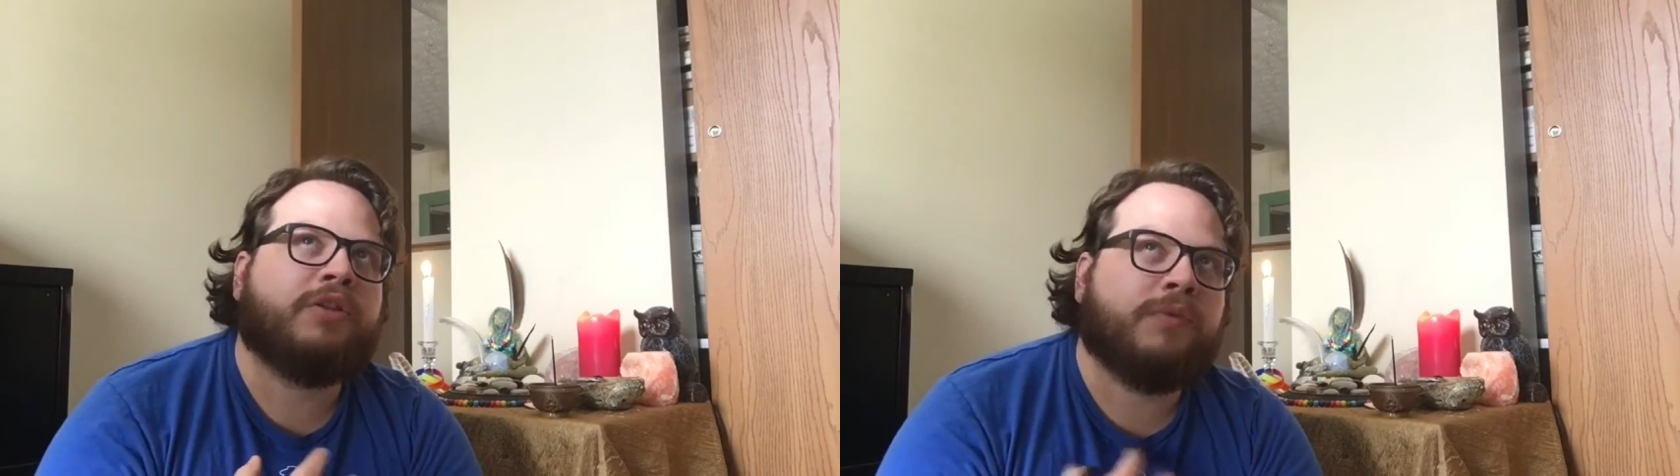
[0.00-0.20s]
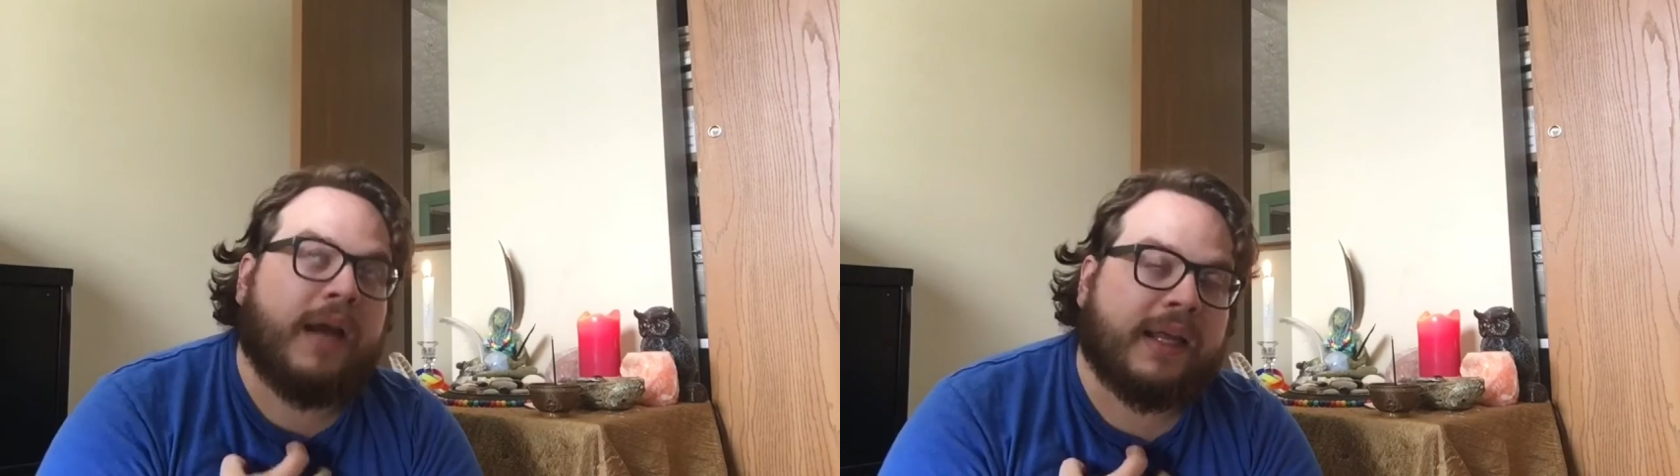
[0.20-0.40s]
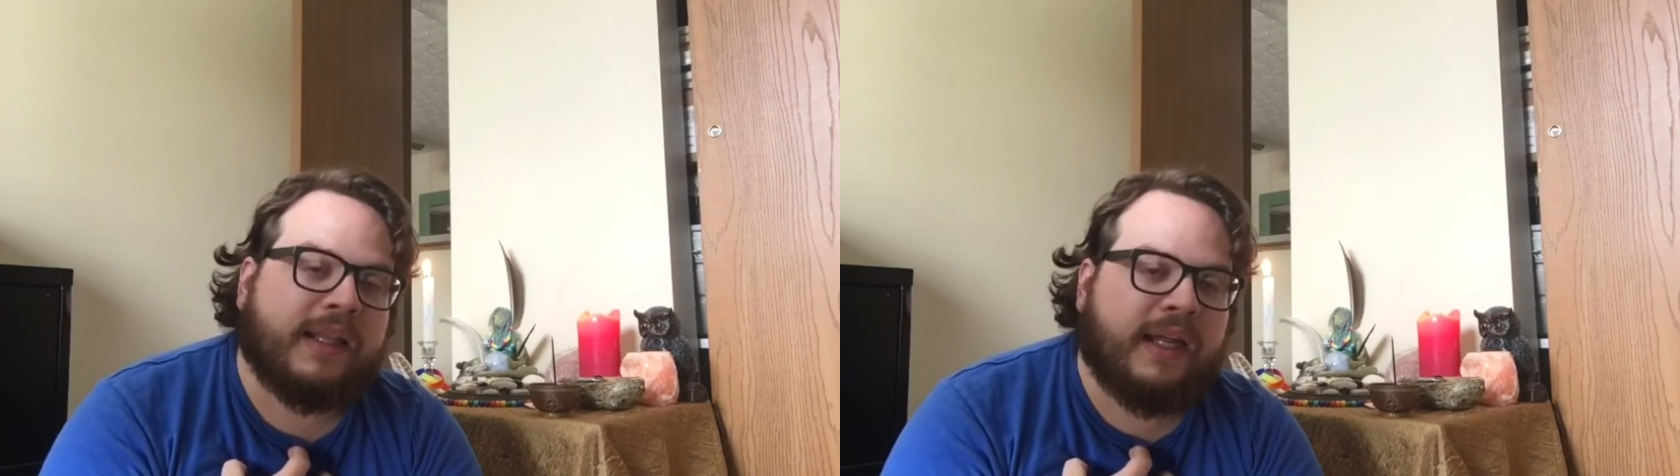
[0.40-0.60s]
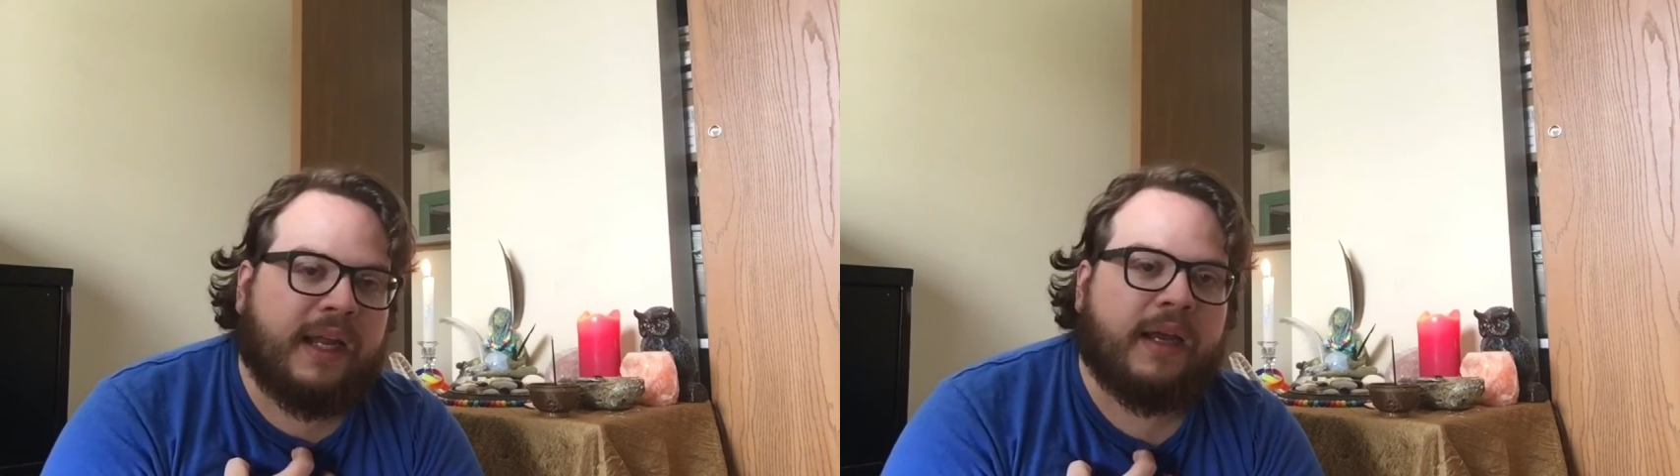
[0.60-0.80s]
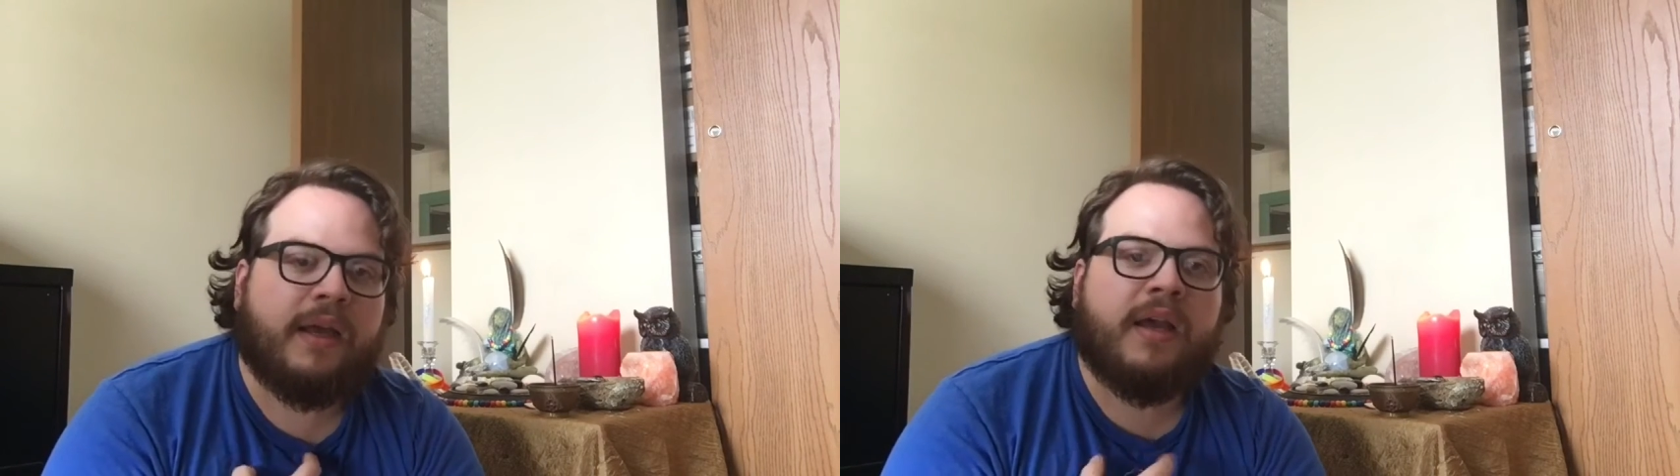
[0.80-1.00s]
directly